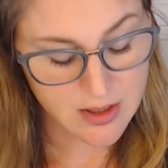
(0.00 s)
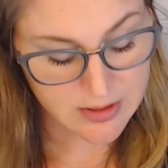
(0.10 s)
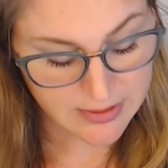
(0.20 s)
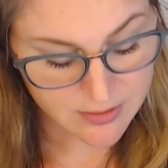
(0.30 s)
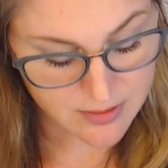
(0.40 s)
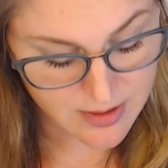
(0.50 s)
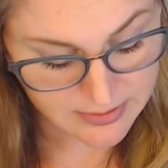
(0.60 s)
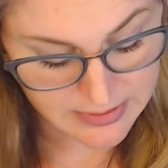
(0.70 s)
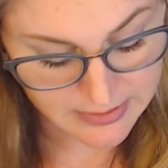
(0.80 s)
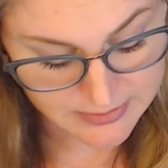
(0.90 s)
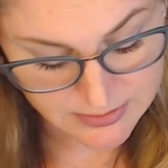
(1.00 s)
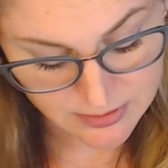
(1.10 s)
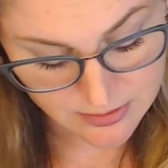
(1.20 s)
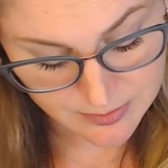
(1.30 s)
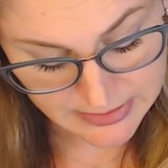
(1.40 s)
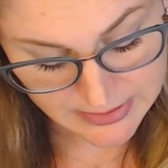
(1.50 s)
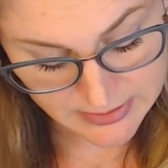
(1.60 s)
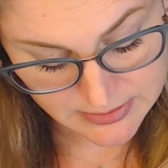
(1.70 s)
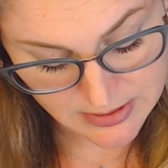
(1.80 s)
later on, Cancer? But